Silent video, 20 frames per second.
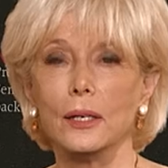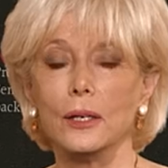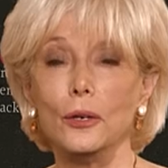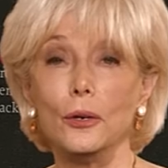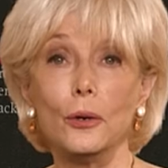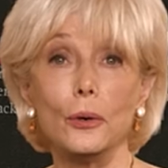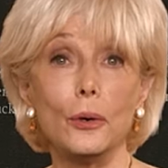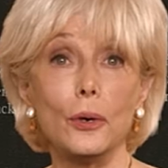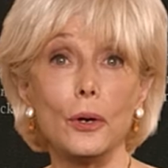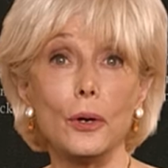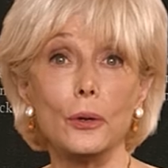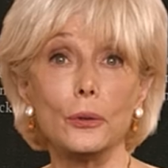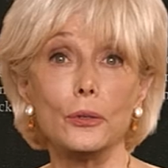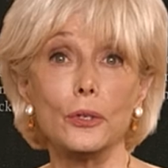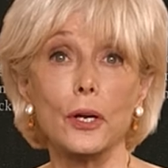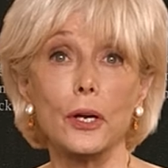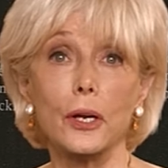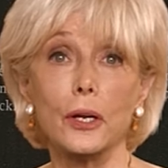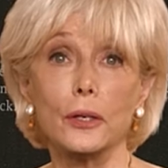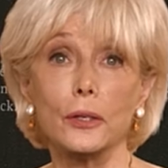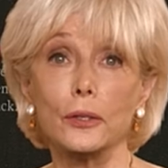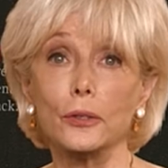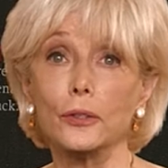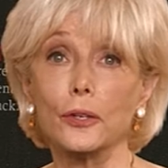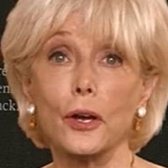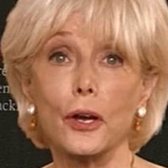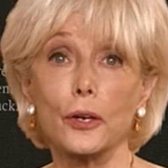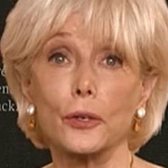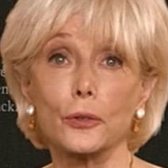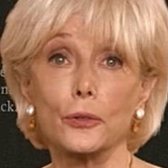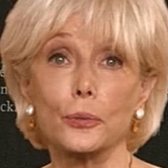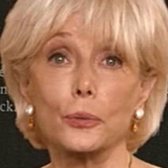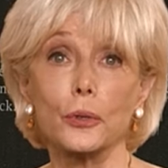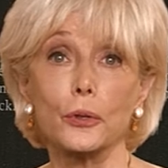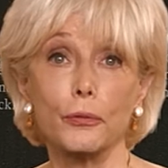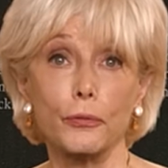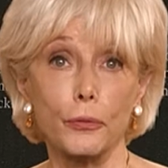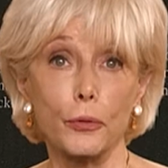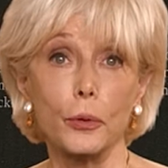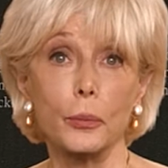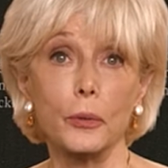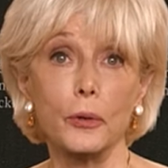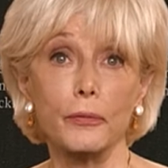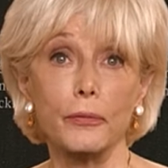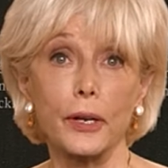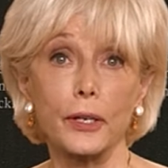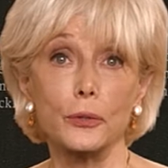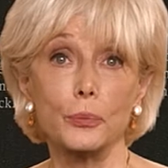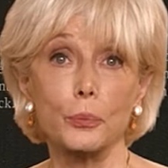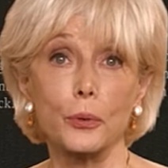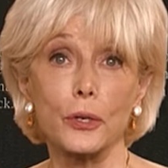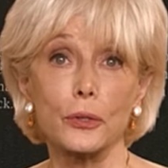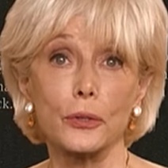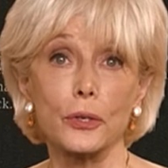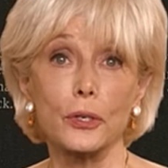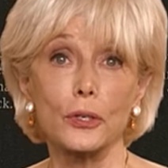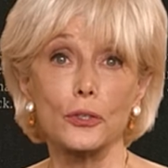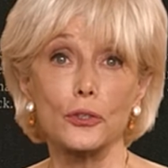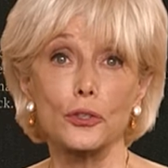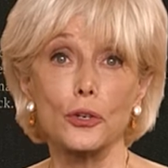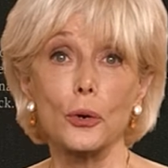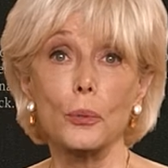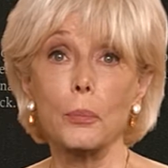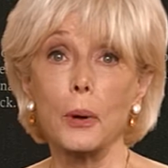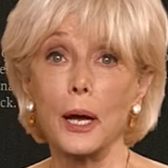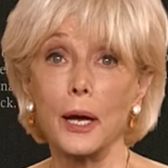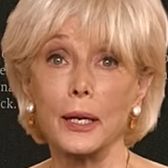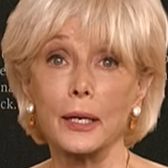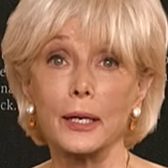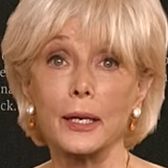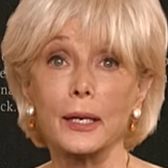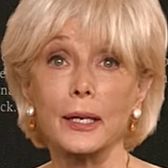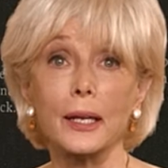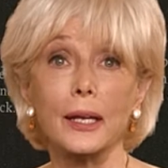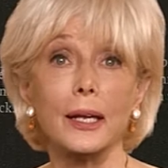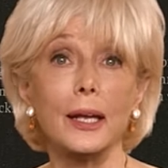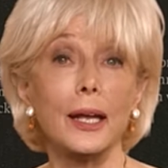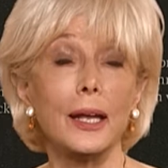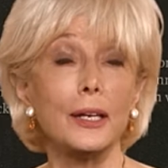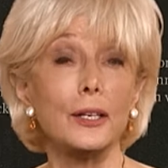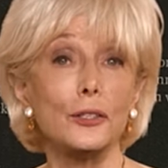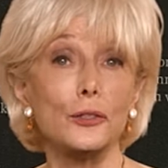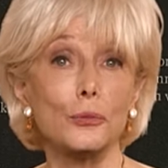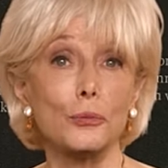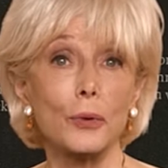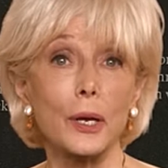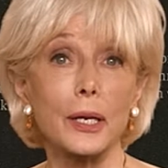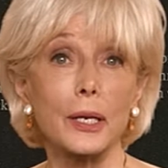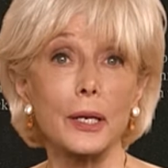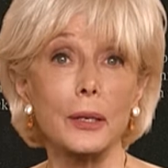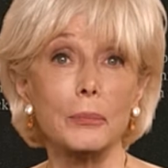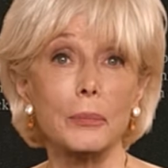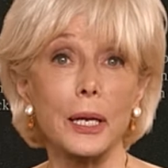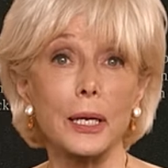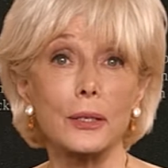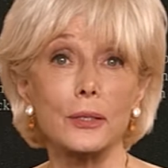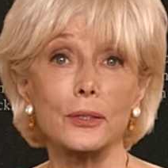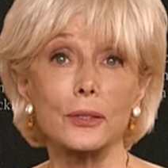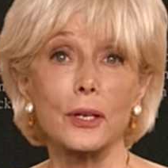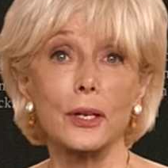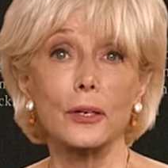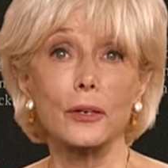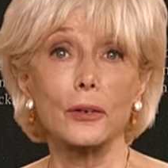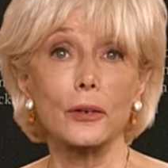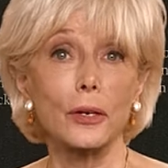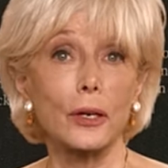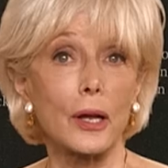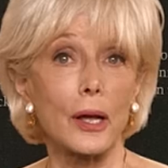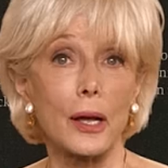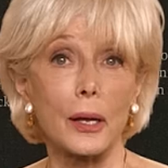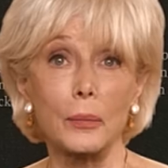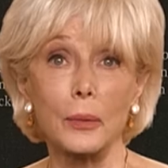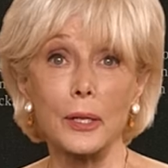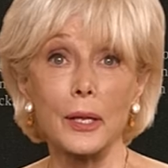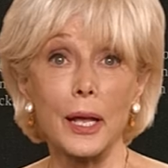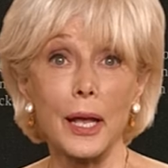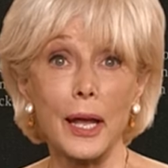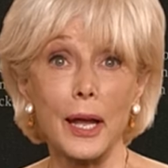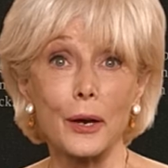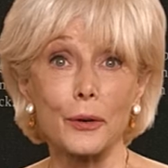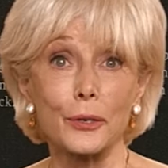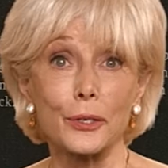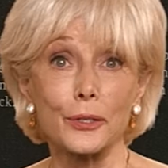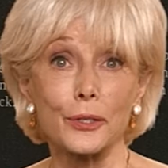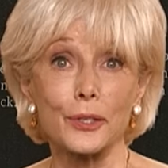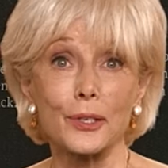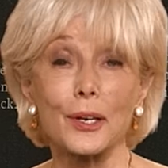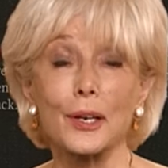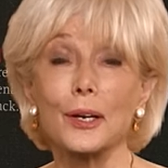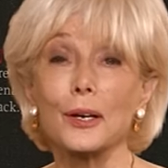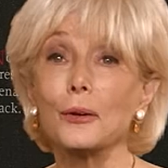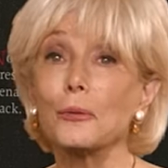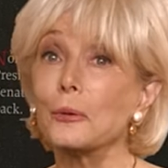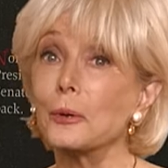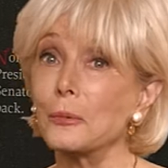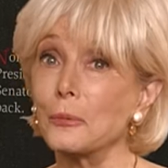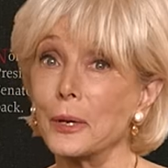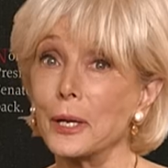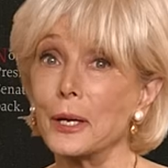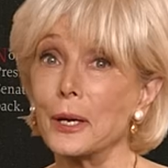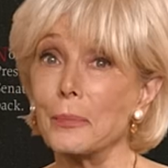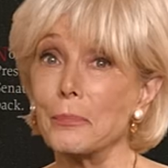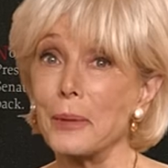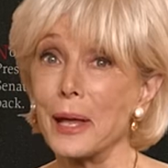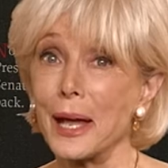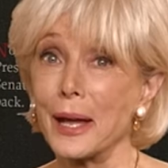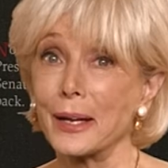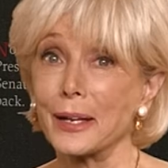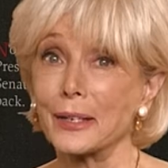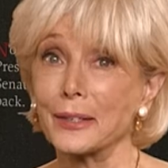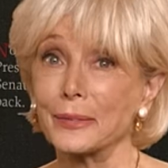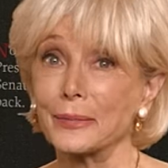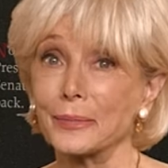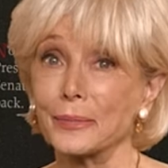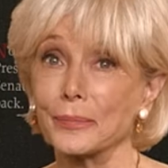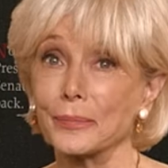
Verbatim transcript: Norah O'Donnell talks with former Vice President Joe Biden and his running mate, Senator Kamala Harris, when we come back.